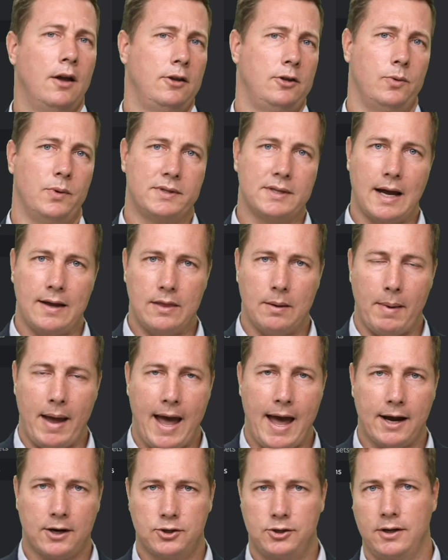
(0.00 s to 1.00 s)
you assign them
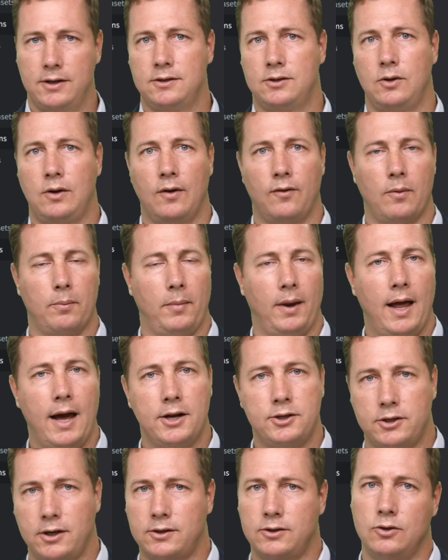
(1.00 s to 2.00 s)
actions, you give them
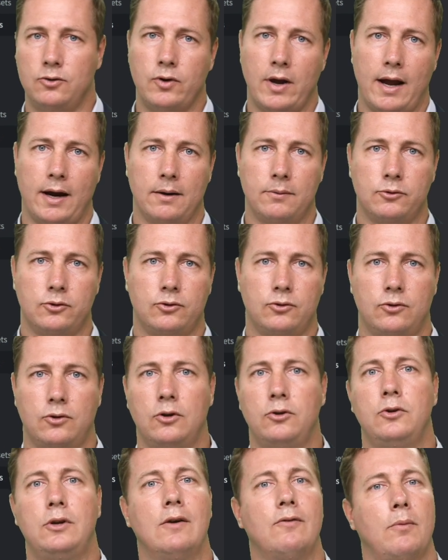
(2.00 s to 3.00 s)
logics, you drag
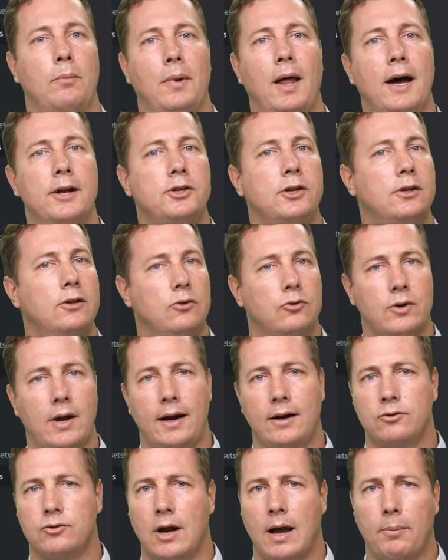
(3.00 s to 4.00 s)

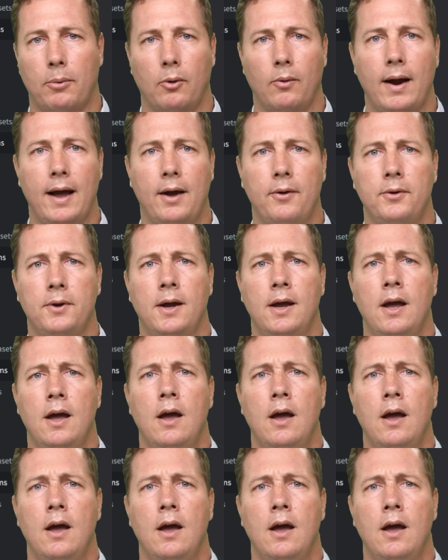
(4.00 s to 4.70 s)
and drop around.